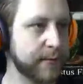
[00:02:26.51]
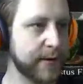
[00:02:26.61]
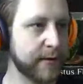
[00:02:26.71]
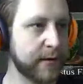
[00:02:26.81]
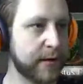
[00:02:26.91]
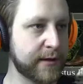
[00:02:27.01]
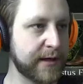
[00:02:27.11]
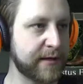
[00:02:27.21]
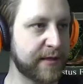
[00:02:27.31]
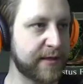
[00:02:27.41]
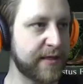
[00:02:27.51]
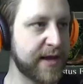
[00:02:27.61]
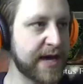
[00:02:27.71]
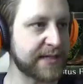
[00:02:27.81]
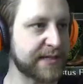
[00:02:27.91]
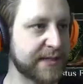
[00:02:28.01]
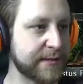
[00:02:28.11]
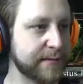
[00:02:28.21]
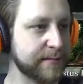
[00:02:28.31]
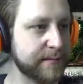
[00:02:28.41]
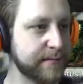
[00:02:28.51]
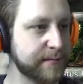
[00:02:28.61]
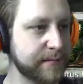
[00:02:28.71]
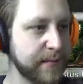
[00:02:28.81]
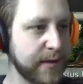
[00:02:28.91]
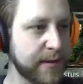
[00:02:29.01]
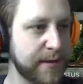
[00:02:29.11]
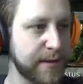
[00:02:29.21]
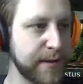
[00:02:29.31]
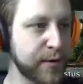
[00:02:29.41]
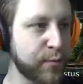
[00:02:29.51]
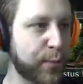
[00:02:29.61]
What do you look at That's. Nope.